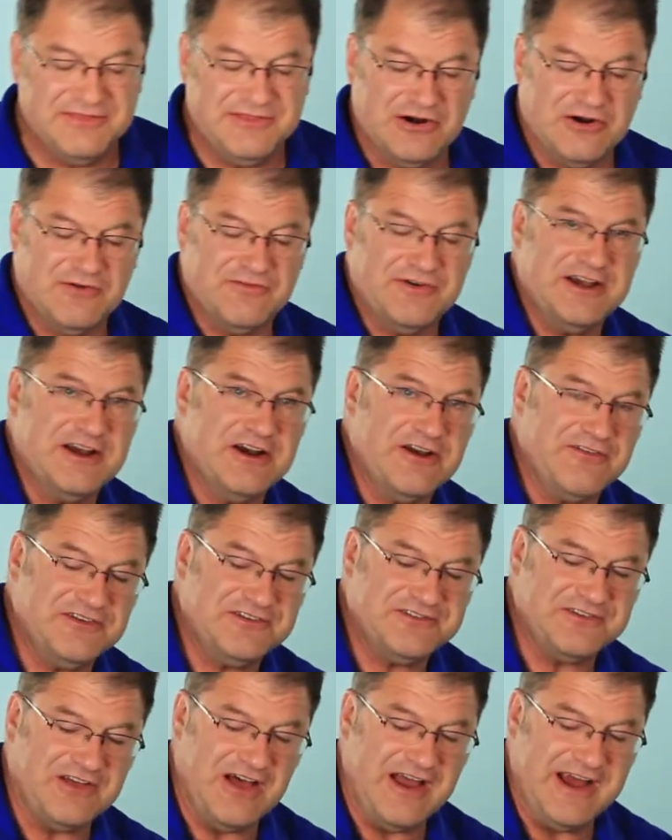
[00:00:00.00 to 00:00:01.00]
they're over here on the
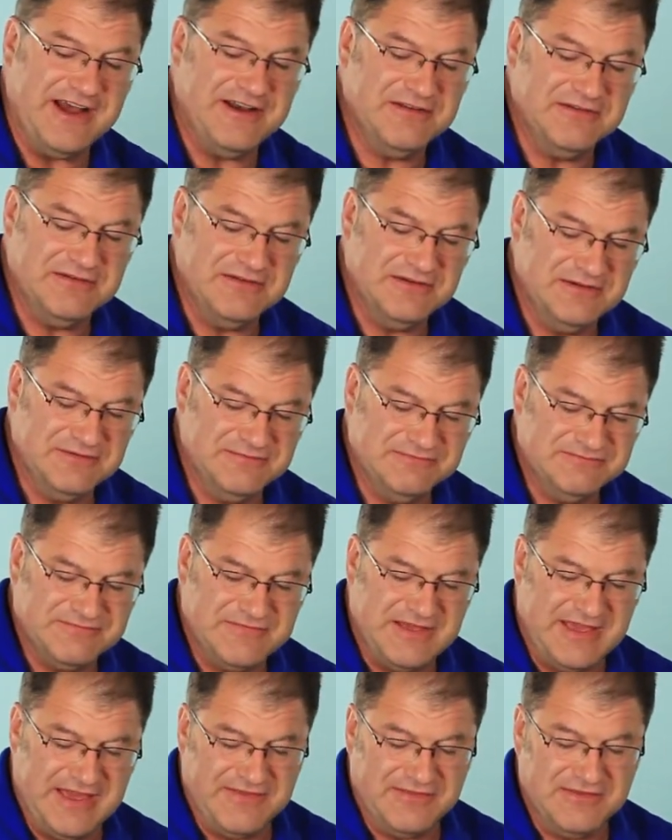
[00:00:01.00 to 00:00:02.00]
side,
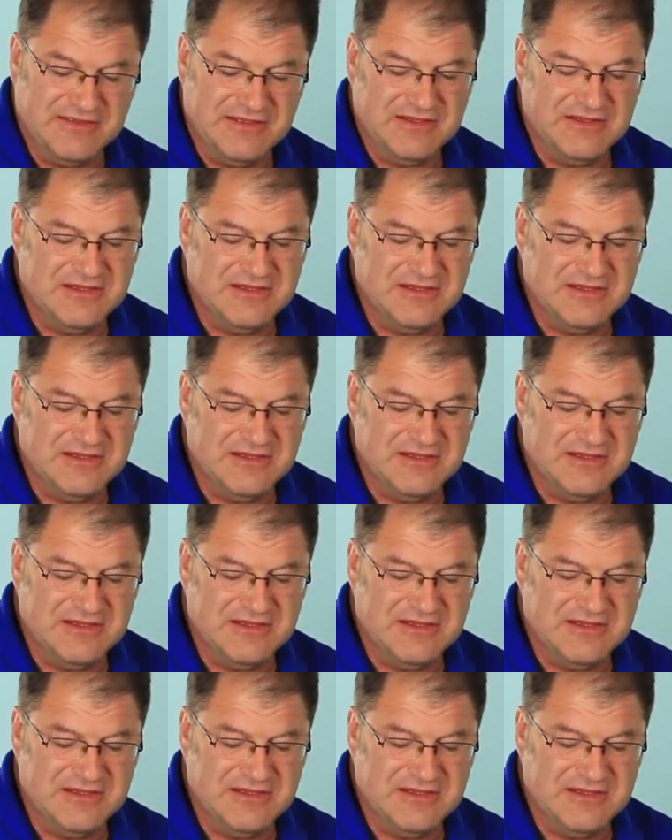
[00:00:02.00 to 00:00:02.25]
and